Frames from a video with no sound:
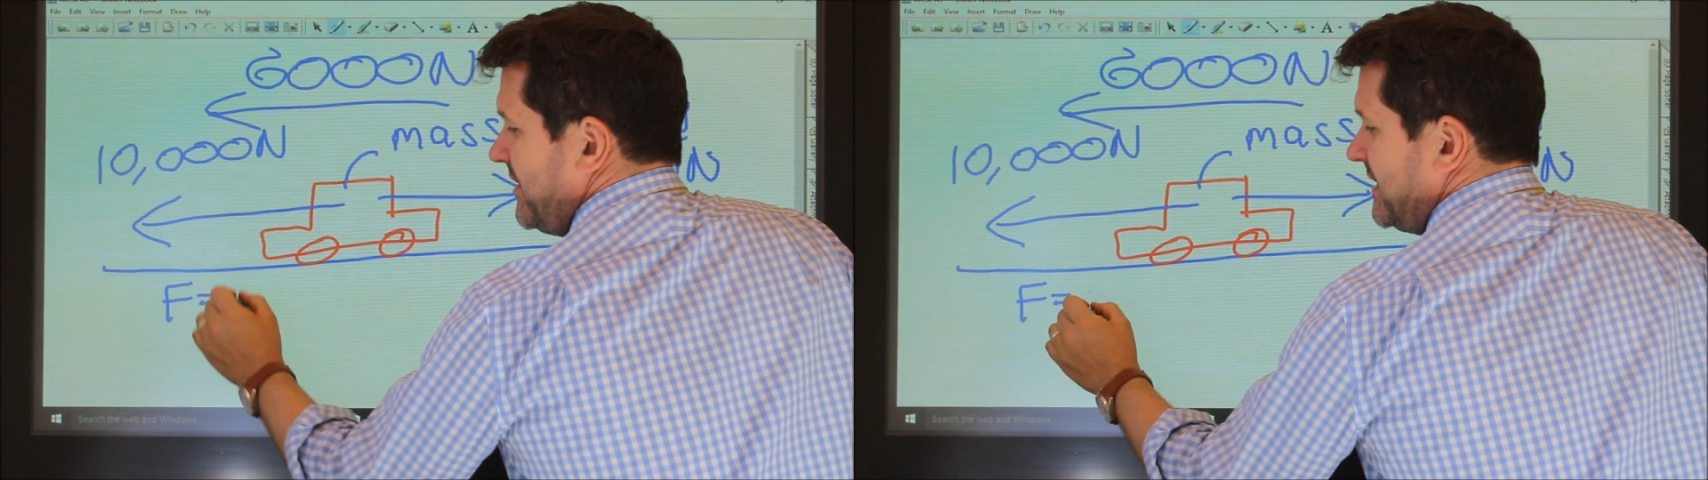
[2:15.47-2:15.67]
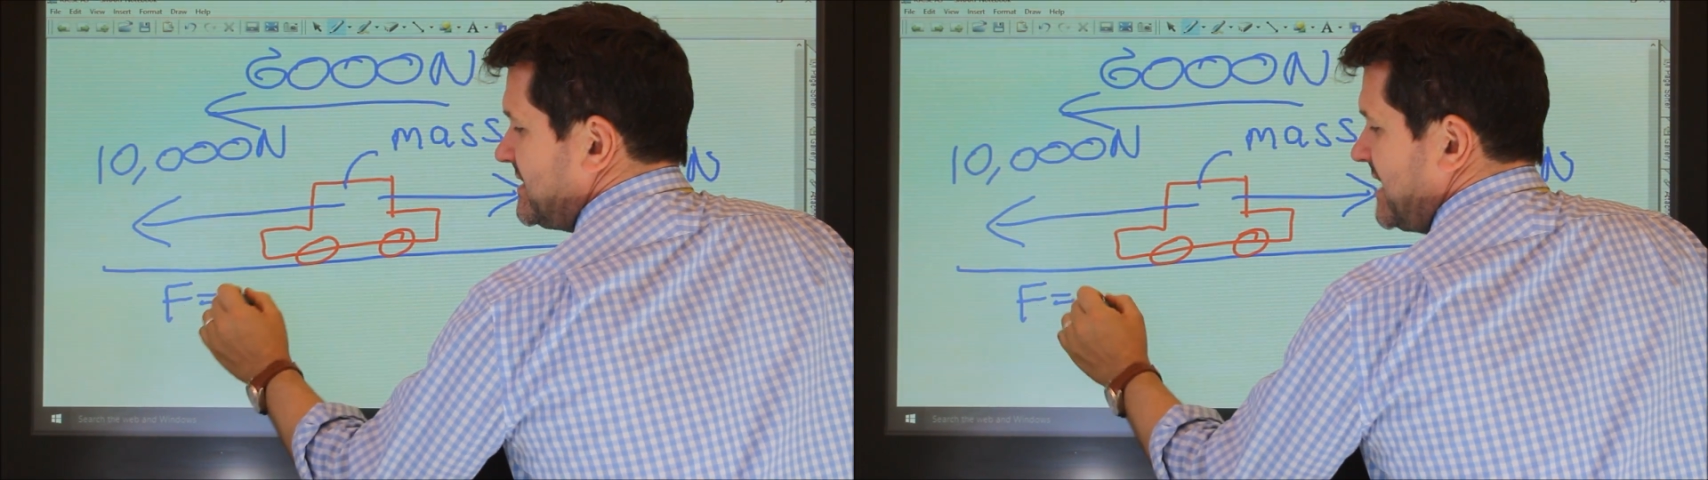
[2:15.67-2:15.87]

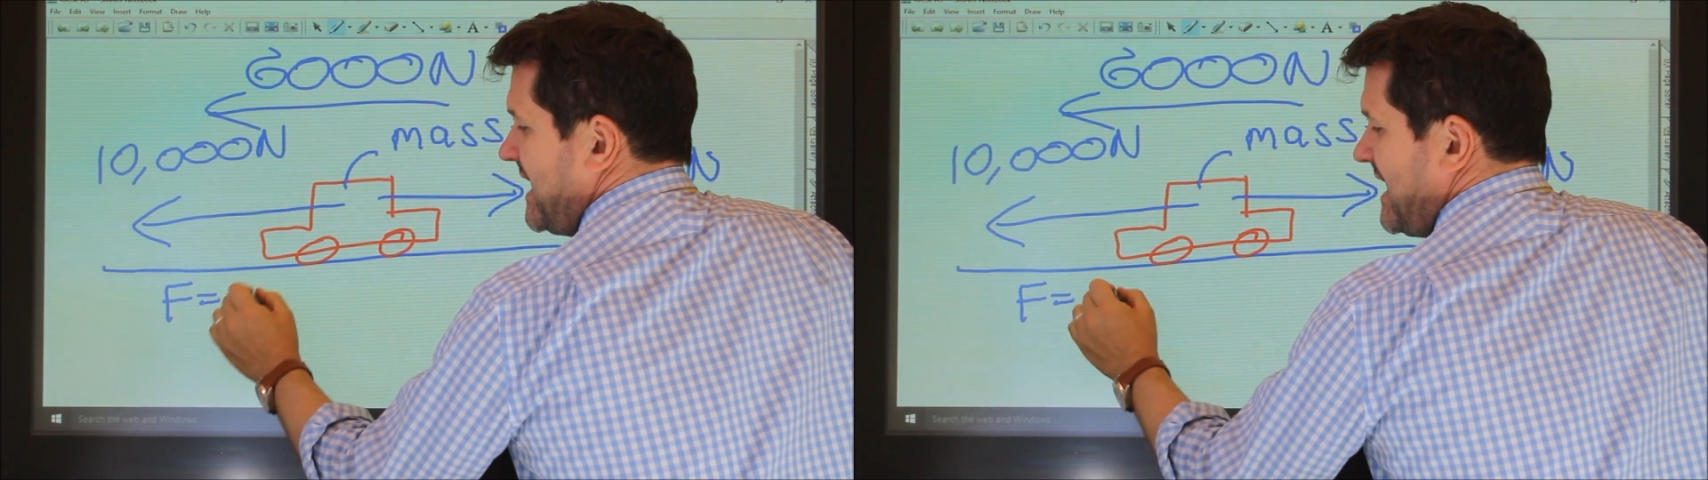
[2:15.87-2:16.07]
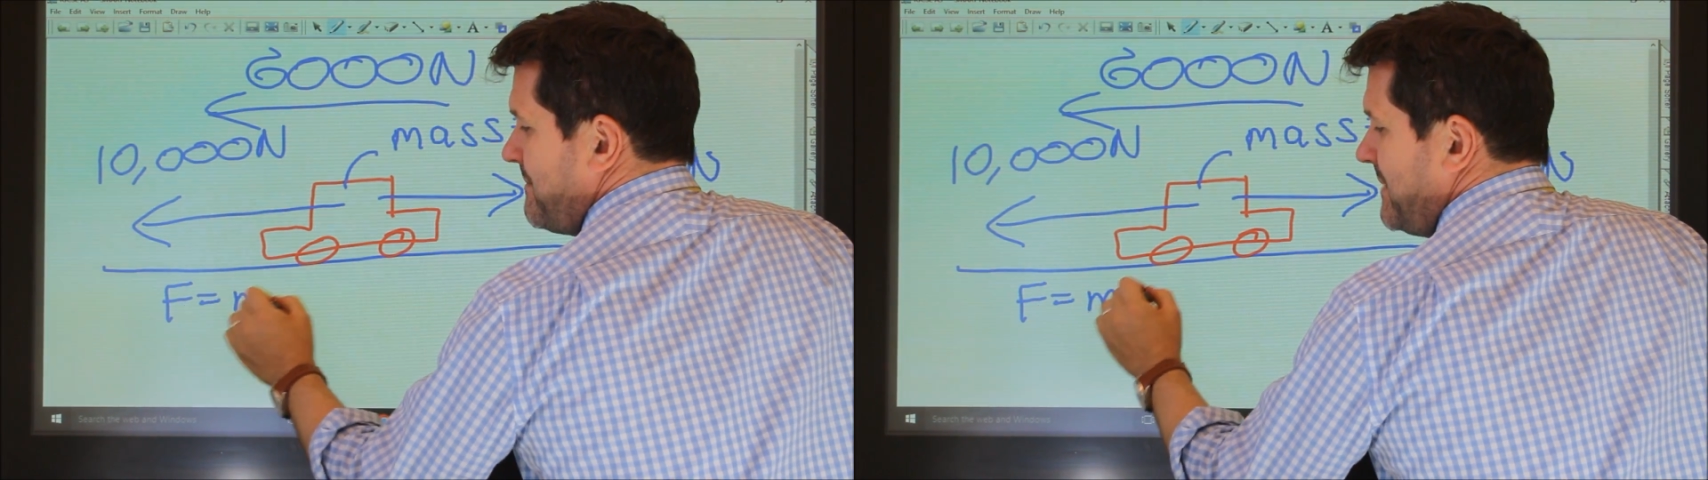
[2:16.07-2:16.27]
is
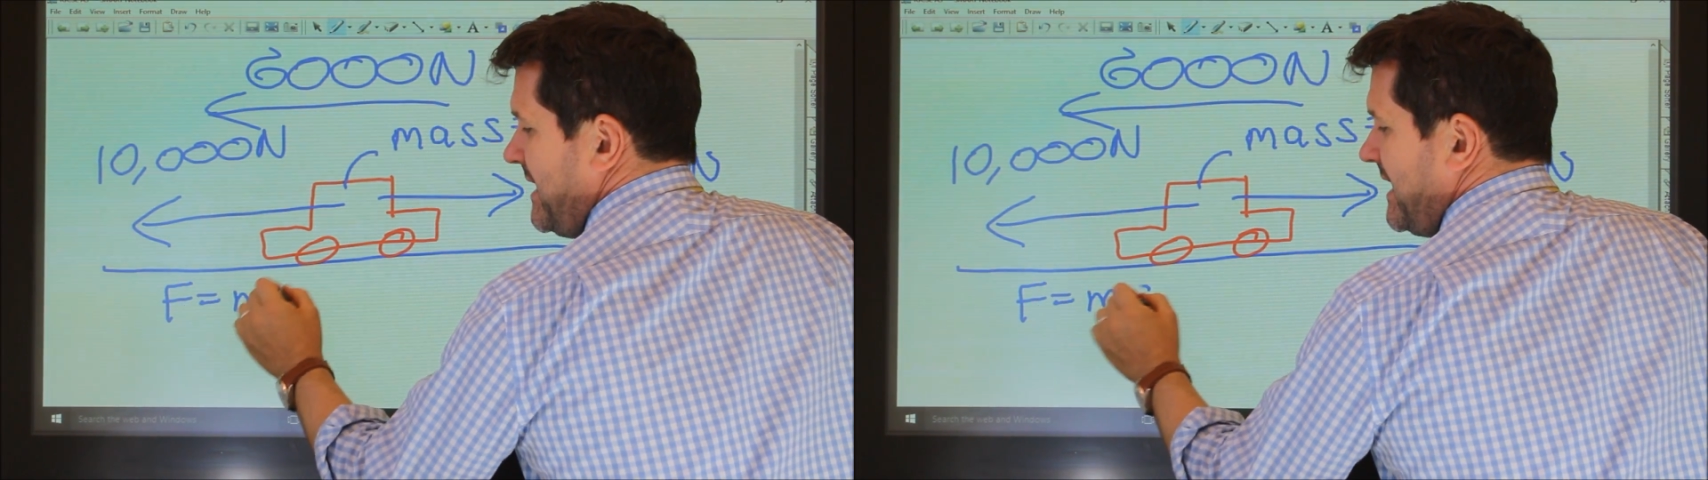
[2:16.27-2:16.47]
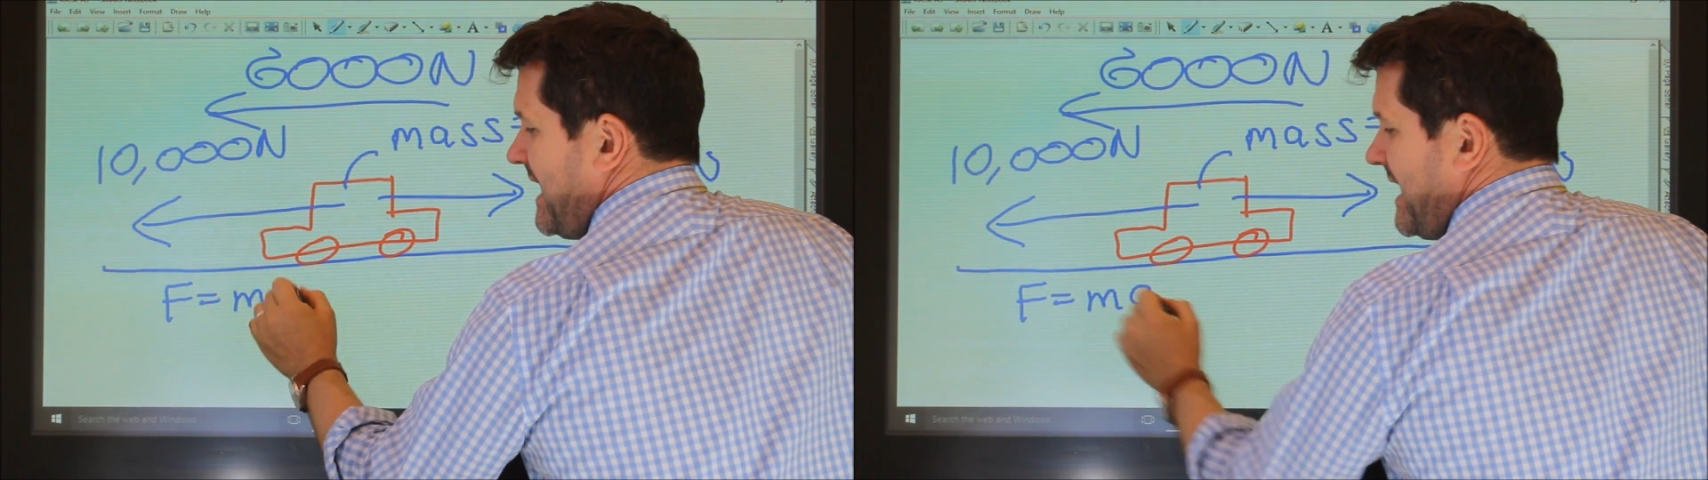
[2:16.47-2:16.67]
ma.
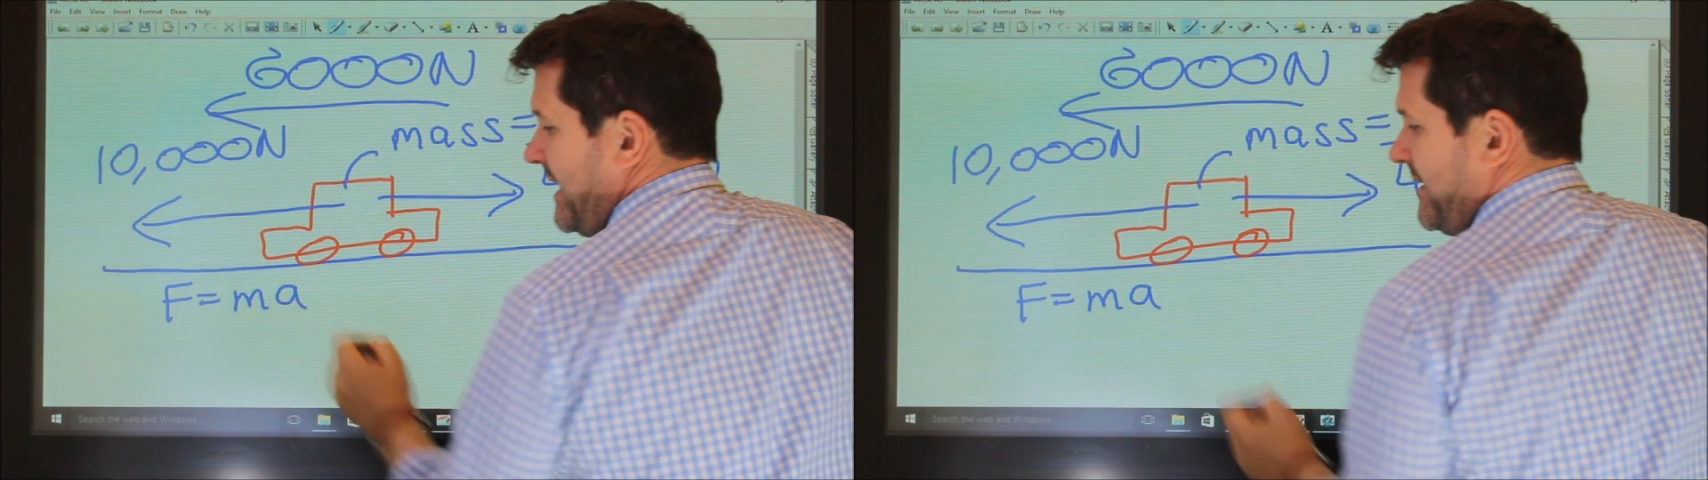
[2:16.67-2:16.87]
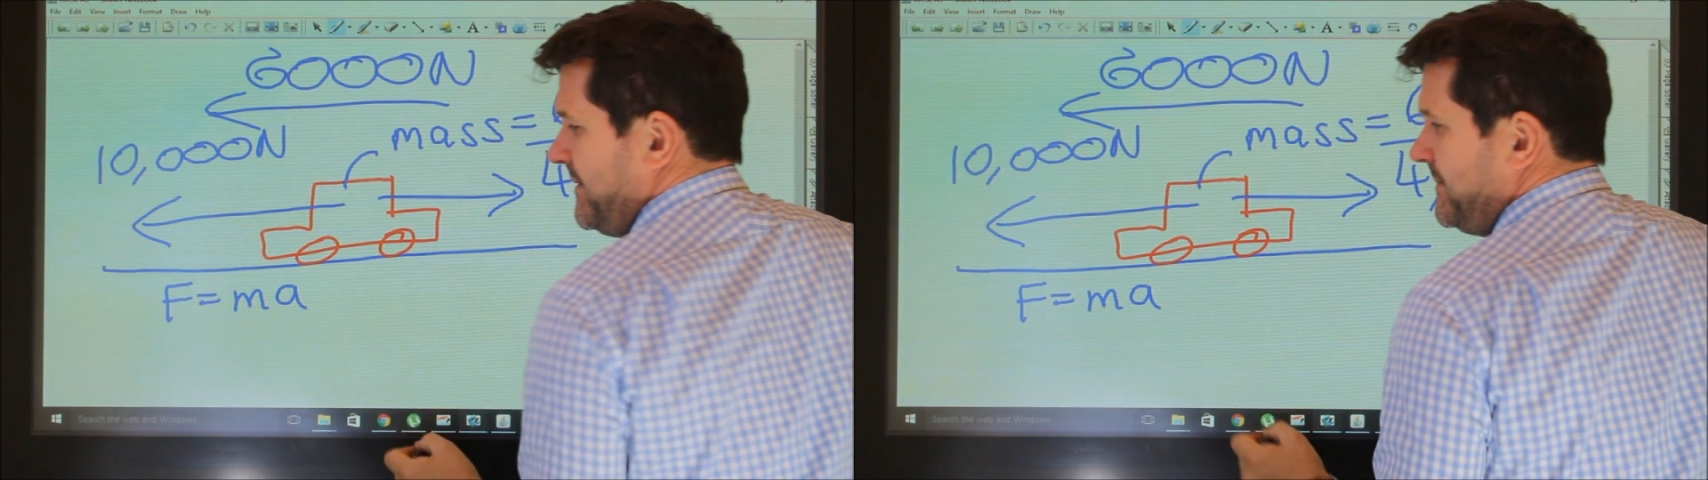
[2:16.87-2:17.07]

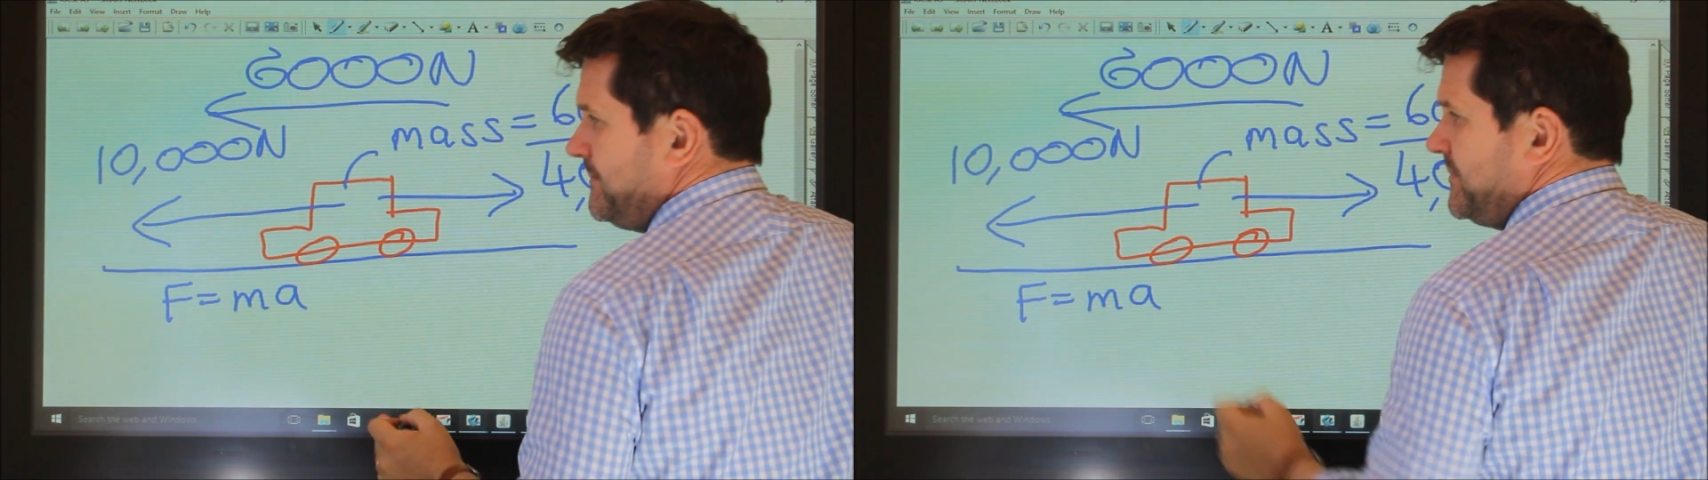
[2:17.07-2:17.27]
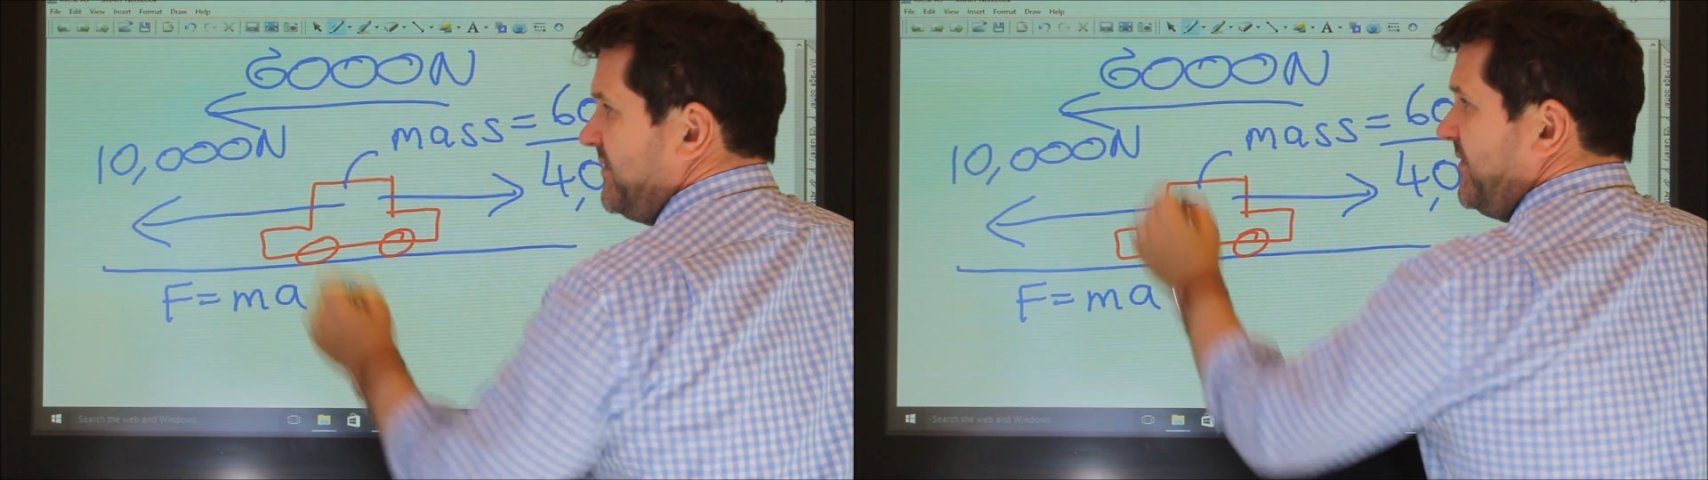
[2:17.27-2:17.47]
The